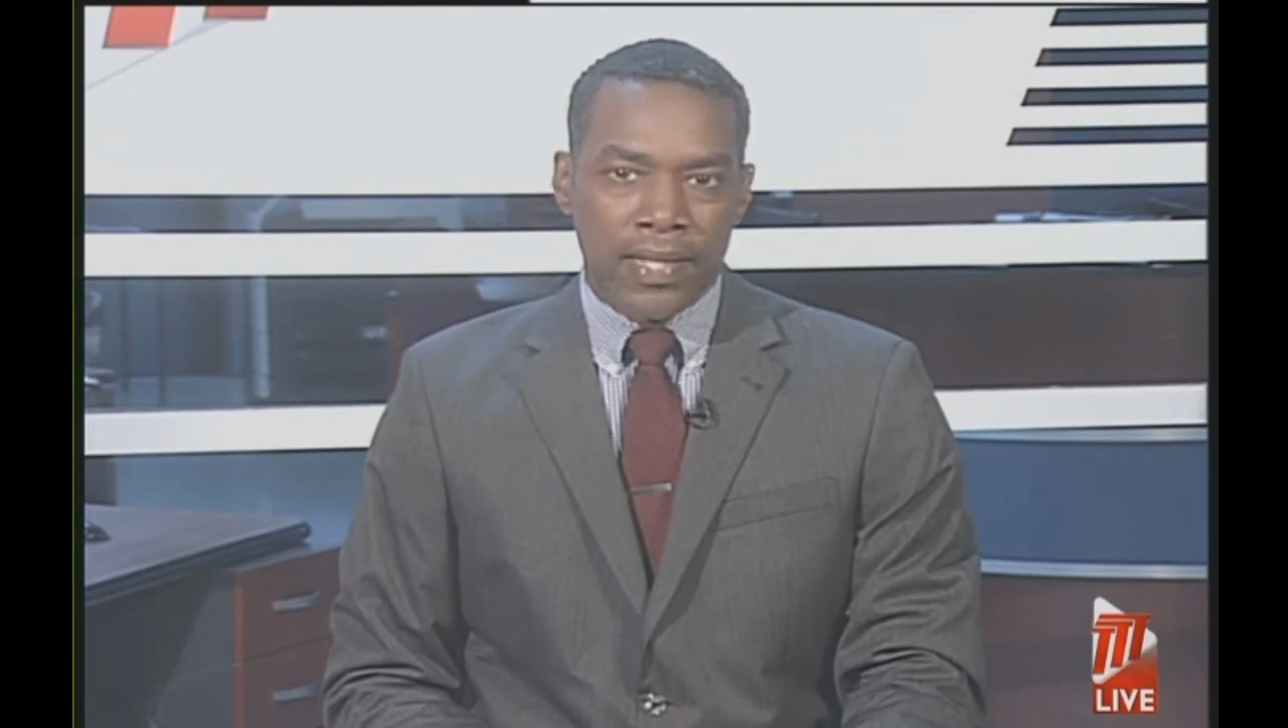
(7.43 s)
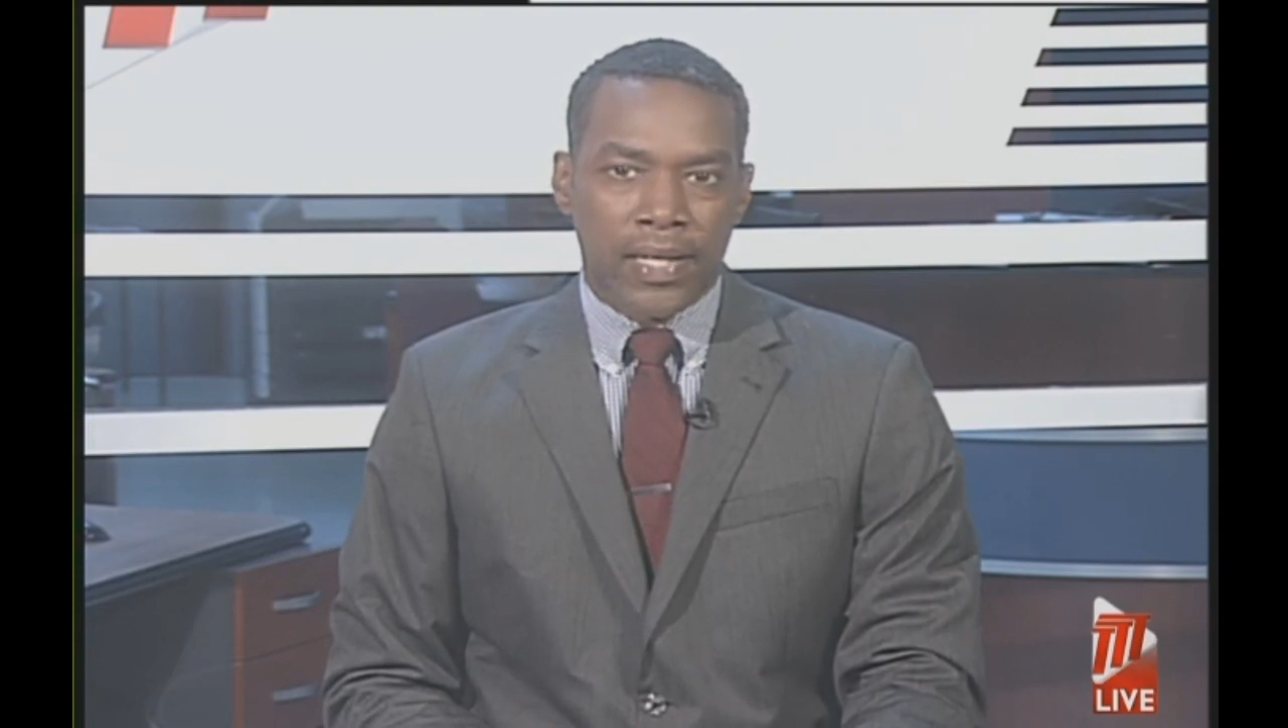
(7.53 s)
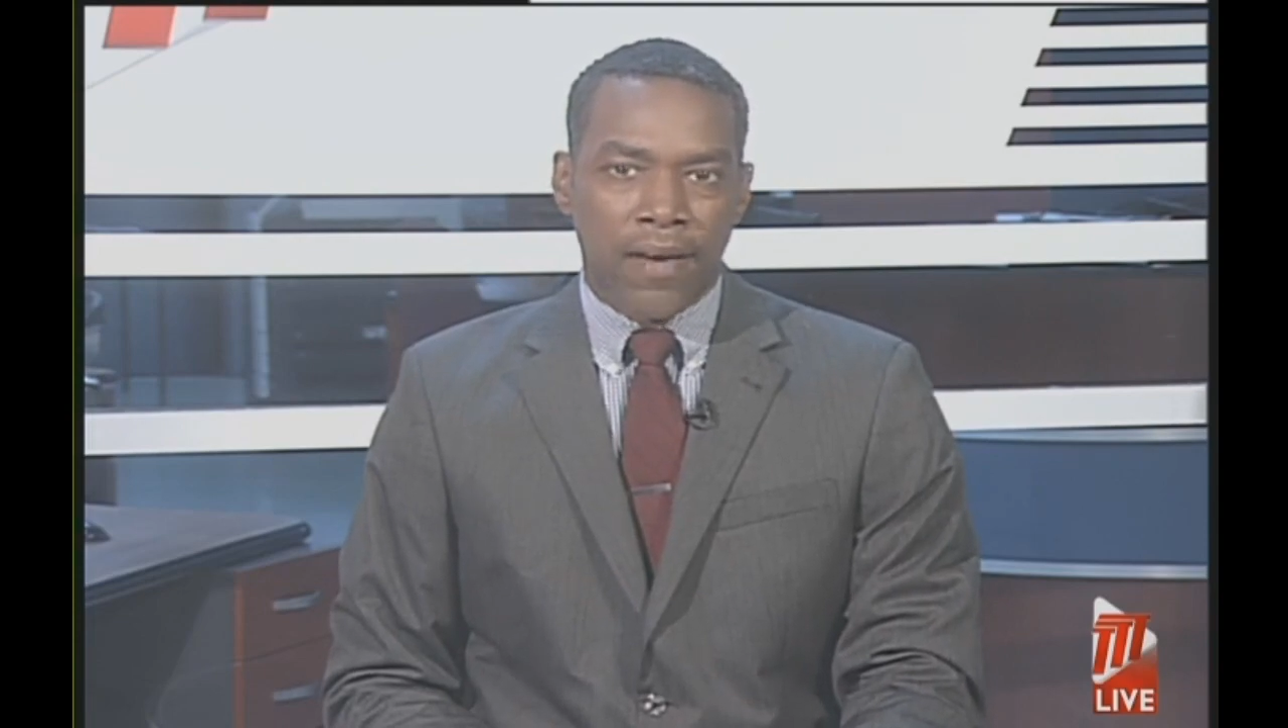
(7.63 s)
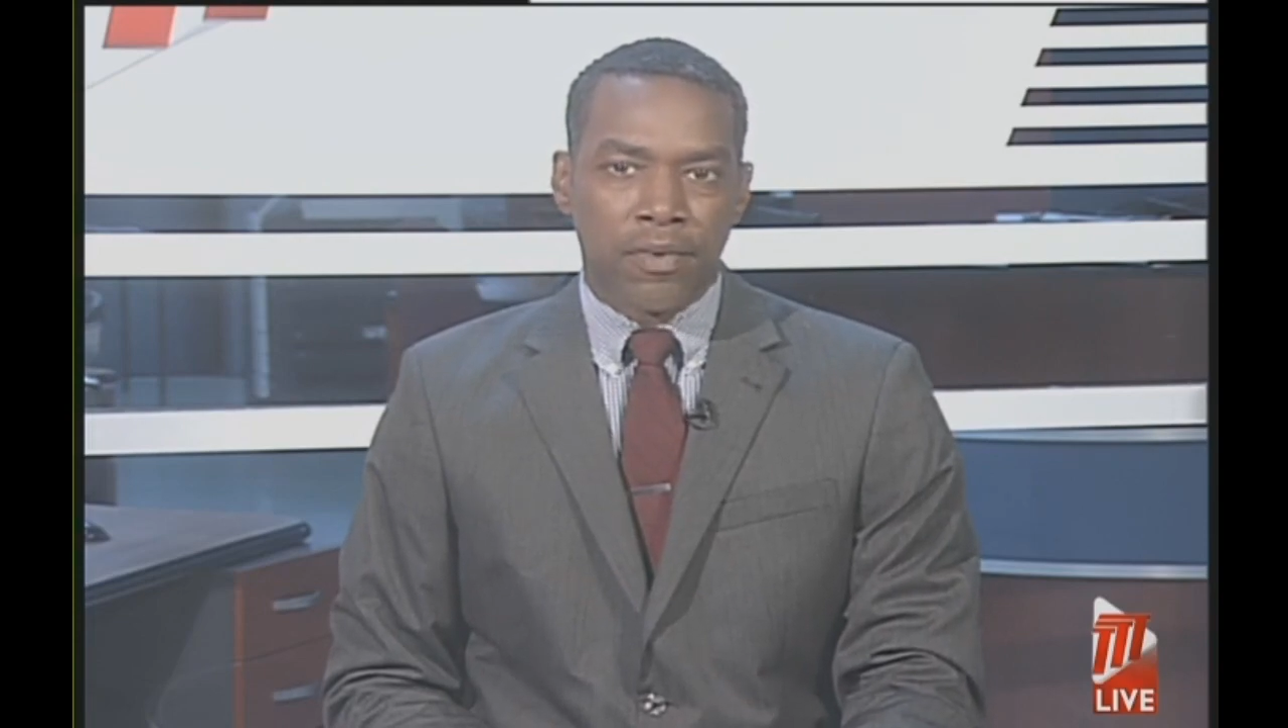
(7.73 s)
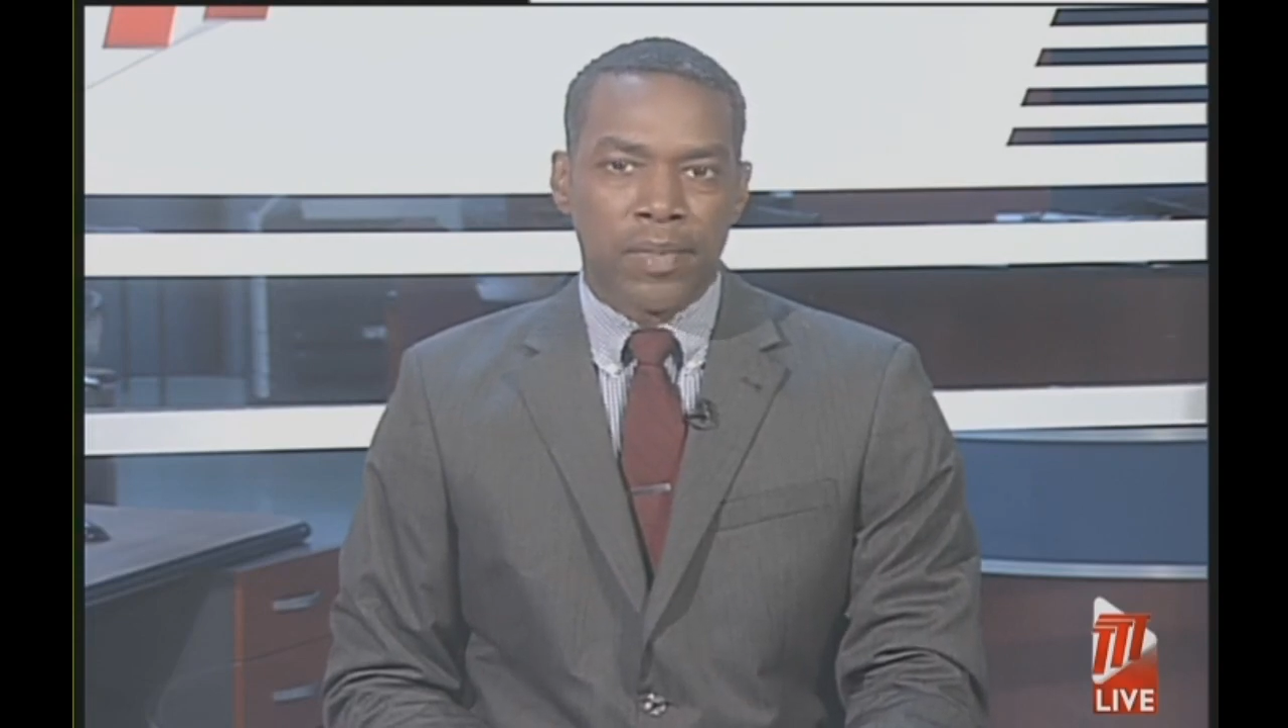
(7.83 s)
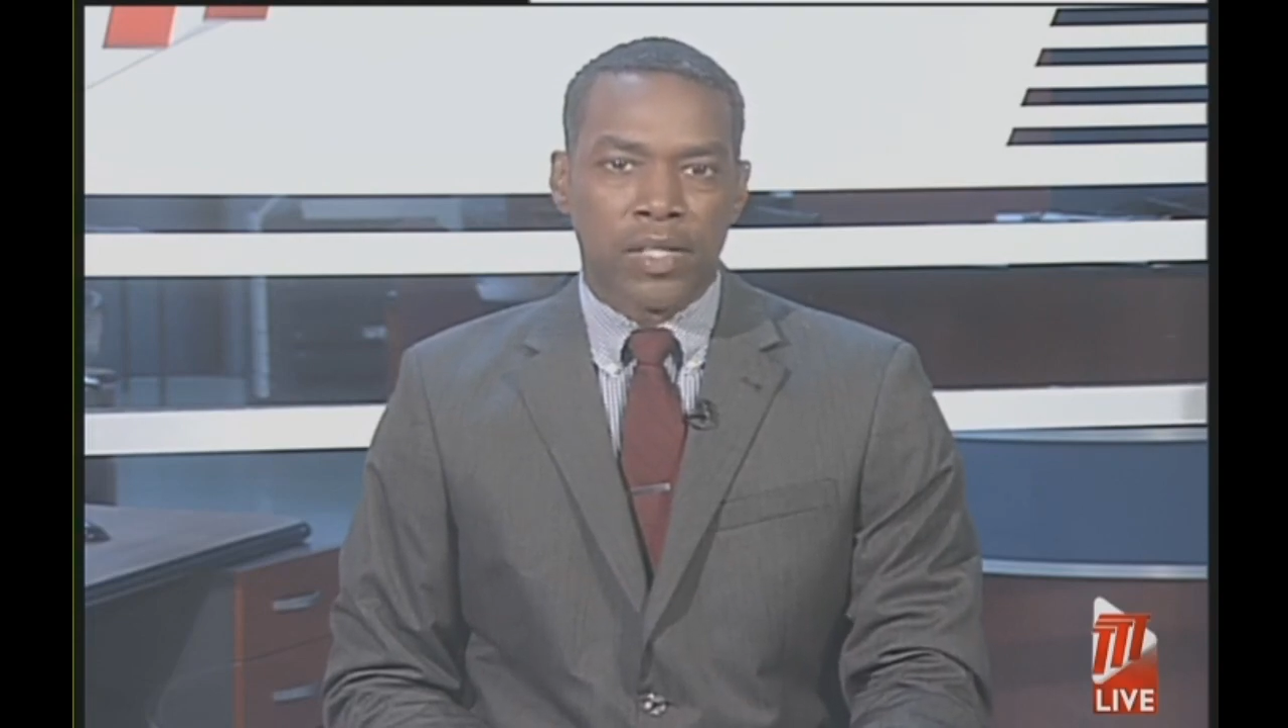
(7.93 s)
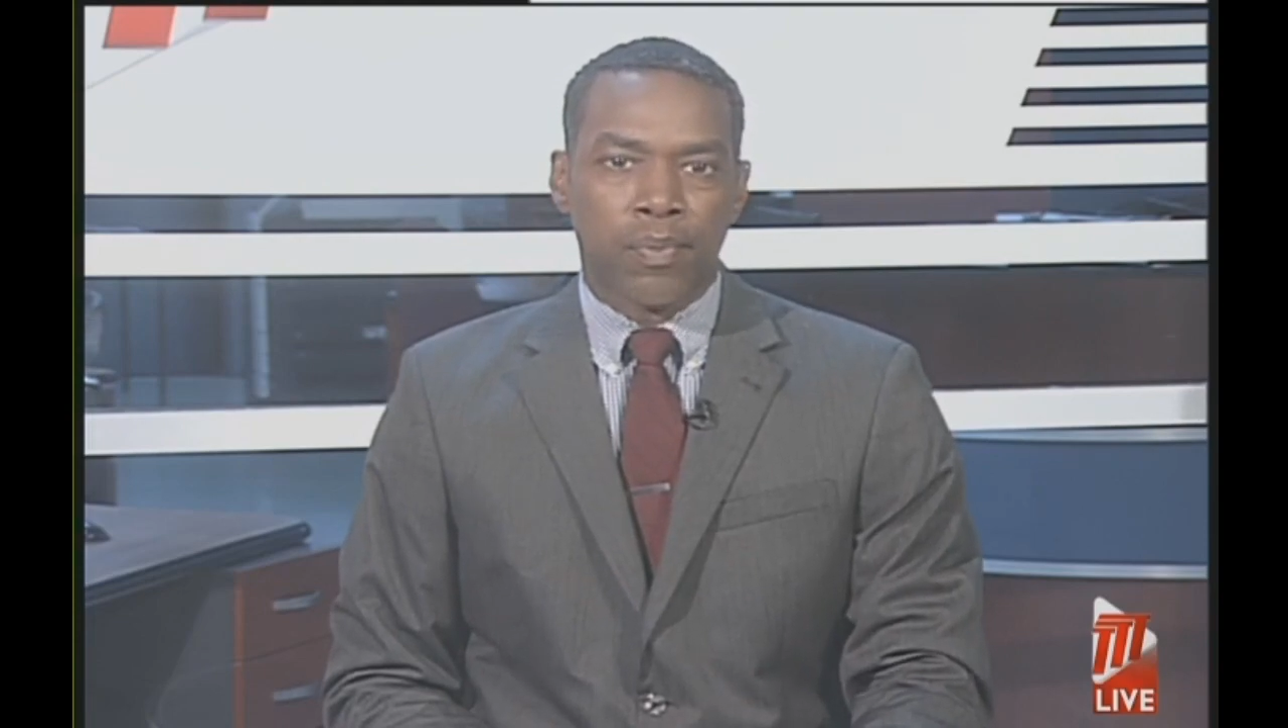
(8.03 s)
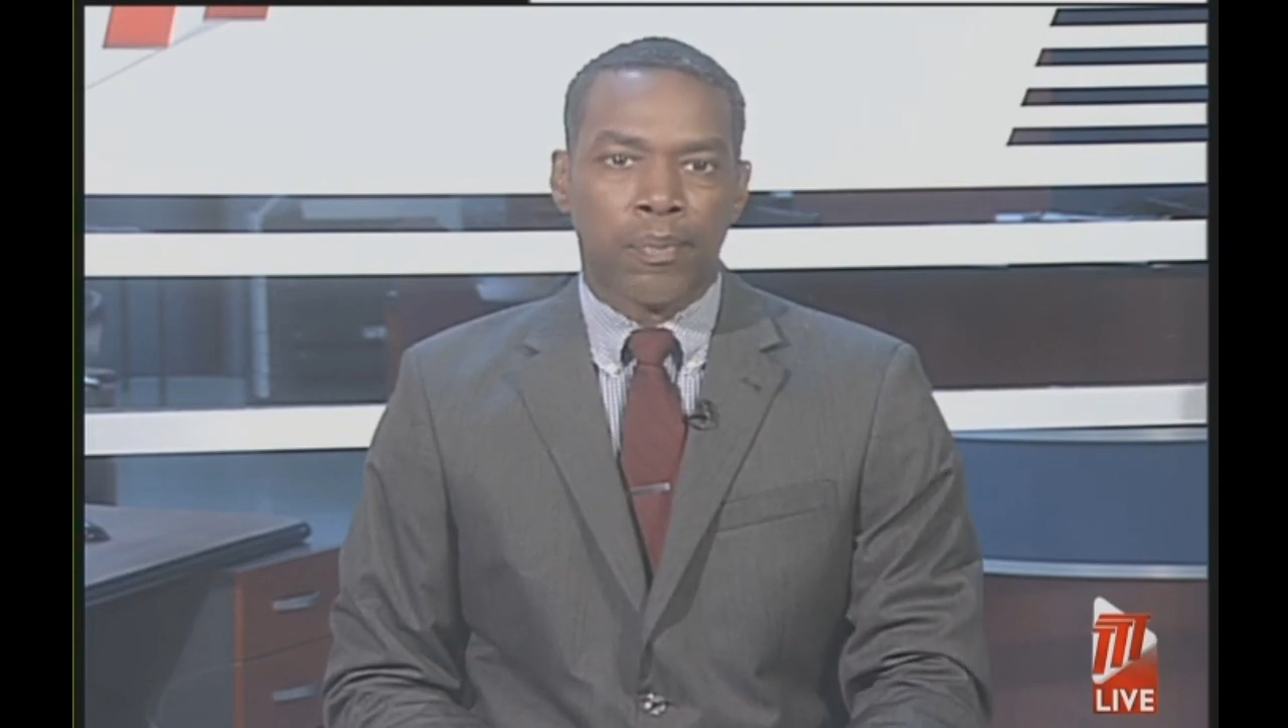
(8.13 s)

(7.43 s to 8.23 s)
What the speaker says: The government's